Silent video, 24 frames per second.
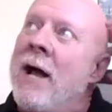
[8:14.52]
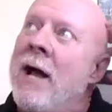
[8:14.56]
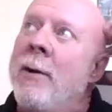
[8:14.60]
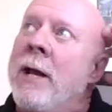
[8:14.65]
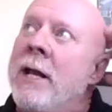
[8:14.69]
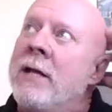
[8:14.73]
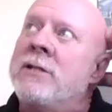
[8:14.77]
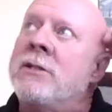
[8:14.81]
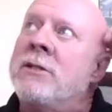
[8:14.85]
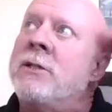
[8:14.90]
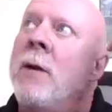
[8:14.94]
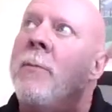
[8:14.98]

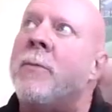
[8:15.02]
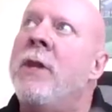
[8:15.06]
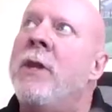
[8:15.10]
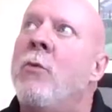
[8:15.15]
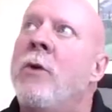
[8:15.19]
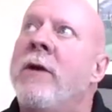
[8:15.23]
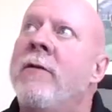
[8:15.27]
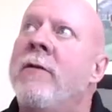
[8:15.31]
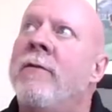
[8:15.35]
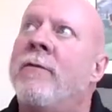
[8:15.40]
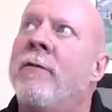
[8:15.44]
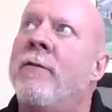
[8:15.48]
it's something
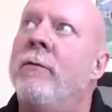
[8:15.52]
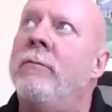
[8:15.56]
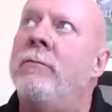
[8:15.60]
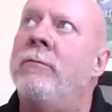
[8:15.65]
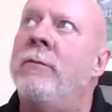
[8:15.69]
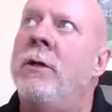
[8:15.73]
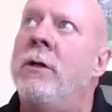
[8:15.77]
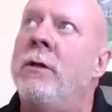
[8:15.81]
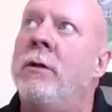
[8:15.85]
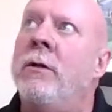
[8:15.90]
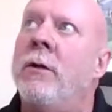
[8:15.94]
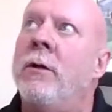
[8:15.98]

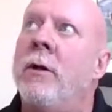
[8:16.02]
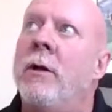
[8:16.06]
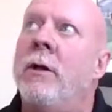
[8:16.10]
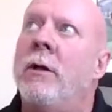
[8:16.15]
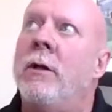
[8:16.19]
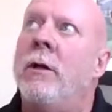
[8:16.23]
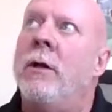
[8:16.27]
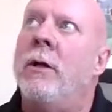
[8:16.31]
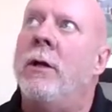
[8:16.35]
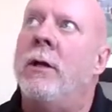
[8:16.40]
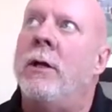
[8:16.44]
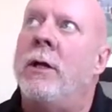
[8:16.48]
that
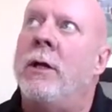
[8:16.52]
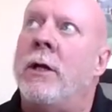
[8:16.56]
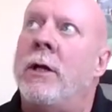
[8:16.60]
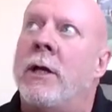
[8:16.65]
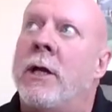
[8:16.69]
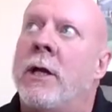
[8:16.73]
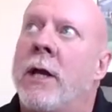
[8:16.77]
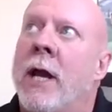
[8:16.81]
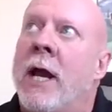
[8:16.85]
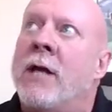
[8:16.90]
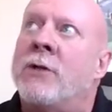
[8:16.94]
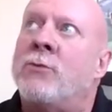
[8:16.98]

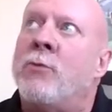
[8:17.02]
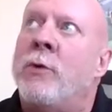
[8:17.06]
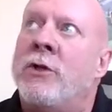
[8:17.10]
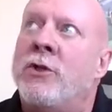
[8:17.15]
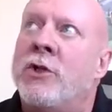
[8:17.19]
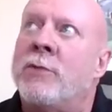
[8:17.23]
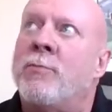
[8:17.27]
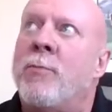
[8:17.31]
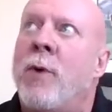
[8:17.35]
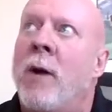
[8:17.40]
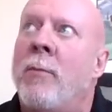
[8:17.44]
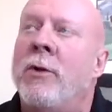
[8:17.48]
as we
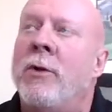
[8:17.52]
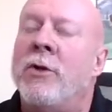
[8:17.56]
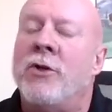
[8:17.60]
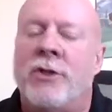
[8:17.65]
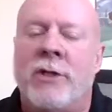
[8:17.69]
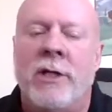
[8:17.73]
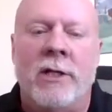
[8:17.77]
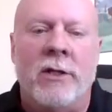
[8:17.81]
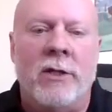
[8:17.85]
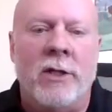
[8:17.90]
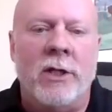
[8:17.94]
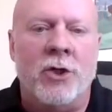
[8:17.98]
just
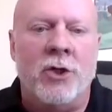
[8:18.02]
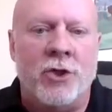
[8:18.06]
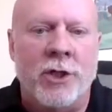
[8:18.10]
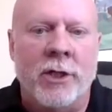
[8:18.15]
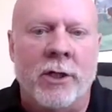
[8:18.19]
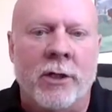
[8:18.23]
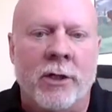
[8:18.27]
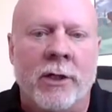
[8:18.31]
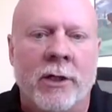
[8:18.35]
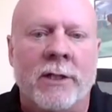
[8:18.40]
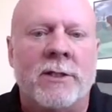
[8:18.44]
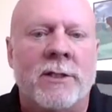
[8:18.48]
published it this
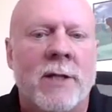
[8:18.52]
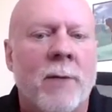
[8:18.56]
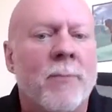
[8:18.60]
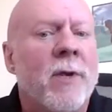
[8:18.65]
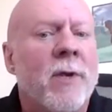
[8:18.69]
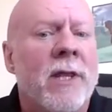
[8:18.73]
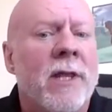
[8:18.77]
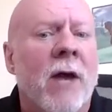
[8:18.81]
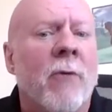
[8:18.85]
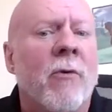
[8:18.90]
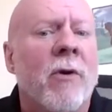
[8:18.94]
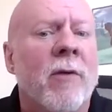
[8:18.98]
year, it's
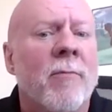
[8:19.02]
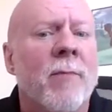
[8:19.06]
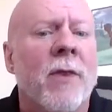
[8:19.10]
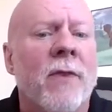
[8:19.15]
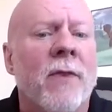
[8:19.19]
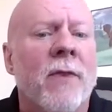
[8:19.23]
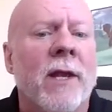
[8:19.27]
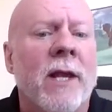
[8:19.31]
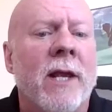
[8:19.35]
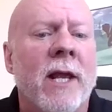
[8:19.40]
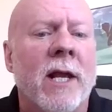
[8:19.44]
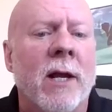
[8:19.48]
something that we've been
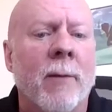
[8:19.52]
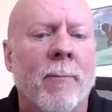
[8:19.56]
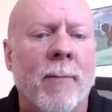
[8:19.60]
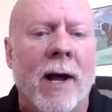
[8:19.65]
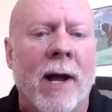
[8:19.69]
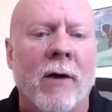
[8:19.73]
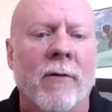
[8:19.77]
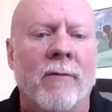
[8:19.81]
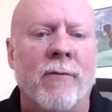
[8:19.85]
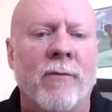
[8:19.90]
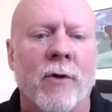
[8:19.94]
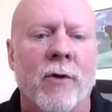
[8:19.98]
thinking
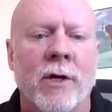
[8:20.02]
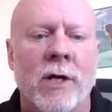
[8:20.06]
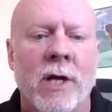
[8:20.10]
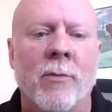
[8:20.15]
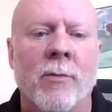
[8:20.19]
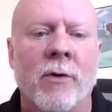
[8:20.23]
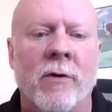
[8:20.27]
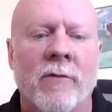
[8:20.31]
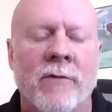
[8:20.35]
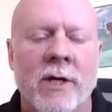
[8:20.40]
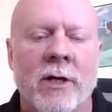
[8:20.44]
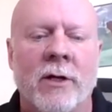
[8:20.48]
about for a
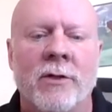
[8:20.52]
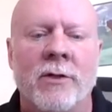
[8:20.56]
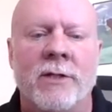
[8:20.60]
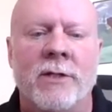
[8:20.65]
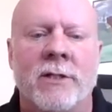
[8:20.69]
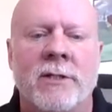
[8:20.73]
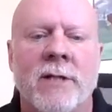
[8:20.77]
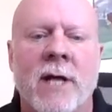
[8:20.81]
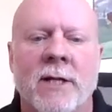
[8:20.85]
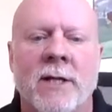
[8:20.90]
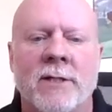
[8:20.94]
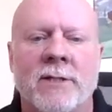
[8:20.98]
number of years.
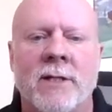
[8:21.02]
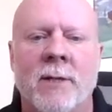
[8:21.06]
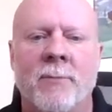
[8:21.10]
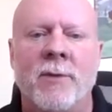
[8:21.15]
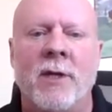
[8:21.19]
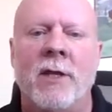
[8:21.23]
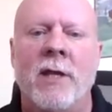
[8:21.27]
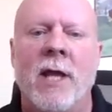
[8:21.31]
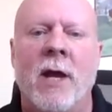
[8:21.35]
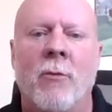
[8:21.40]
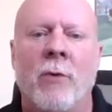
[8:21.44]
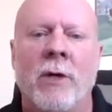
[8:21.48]
It's not
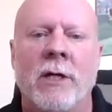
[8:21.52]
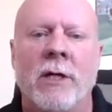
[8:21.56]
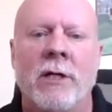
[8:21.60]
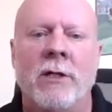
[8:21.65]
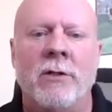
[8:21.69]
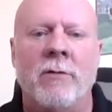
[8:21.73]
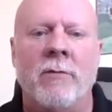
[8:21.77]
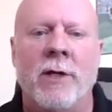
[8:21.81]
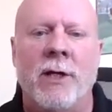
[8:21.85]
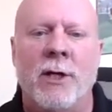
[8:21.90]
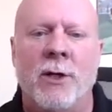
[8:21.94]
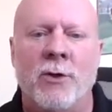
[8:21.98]
something that
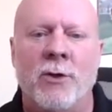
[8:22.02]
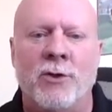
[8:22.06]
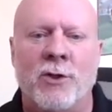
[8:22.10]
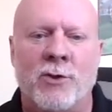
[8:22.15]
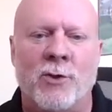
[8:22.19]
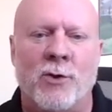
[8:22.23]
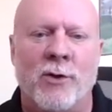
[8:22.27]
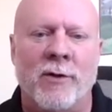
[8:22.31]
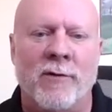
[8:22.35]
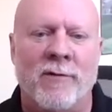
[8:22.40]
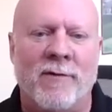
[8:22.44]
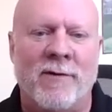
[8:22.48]
we,
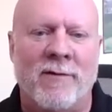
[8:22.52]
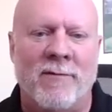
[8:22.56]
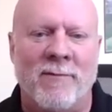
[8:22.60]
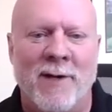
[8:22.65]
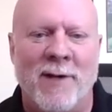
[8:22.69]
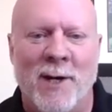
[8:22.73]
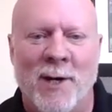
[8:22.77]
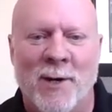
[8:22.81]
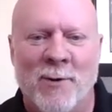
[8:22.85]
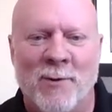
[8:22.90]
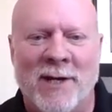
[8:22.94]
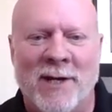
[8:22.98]
just sort of,
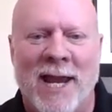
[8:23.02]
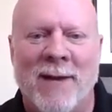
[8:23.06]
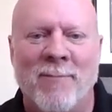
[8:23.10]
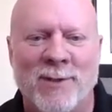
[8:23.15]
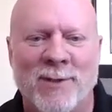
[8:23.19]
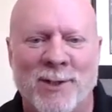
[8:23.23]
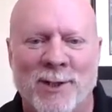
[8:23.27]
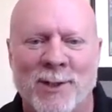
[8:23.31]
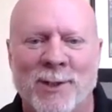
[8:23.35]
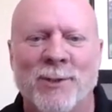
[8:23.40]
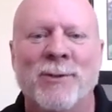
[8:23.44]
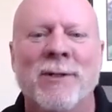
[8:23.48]

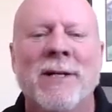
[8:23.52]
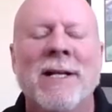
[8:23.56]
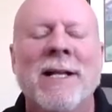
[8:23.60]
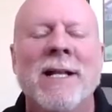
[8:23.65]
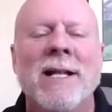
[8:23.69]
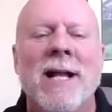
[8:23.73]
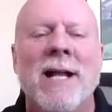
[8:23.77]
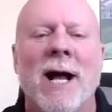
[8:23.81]
came to.